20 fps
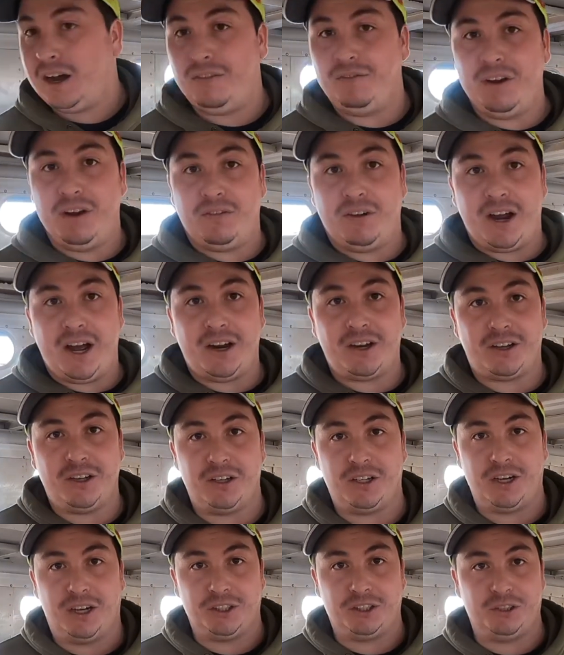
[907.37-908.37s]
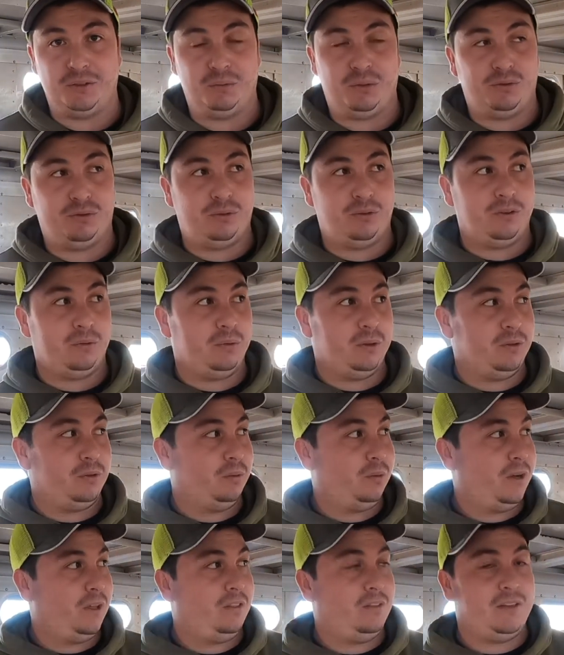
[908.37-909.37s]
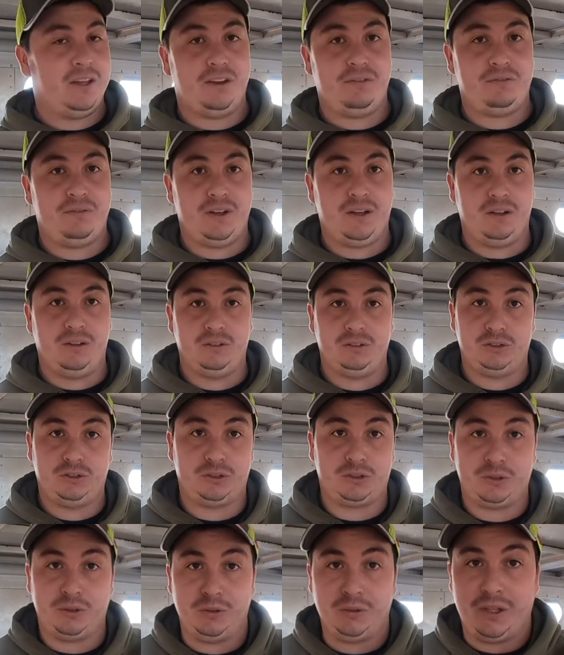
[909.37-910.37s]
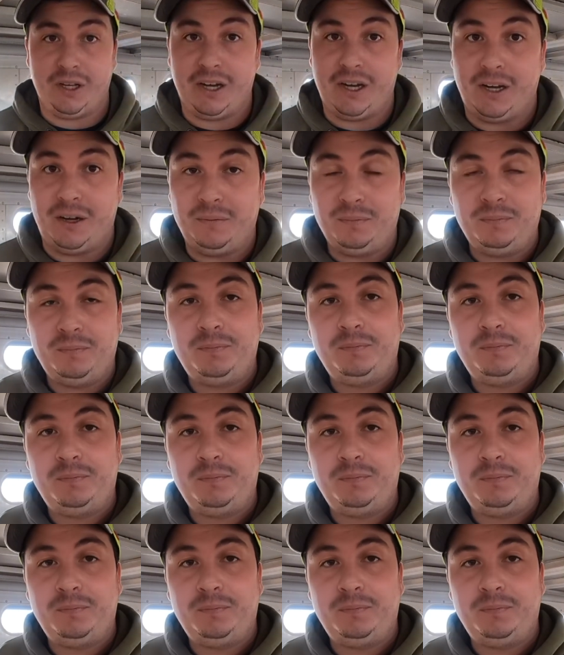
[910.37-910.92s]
I've never had a concussion before, but the way that felt, screw that.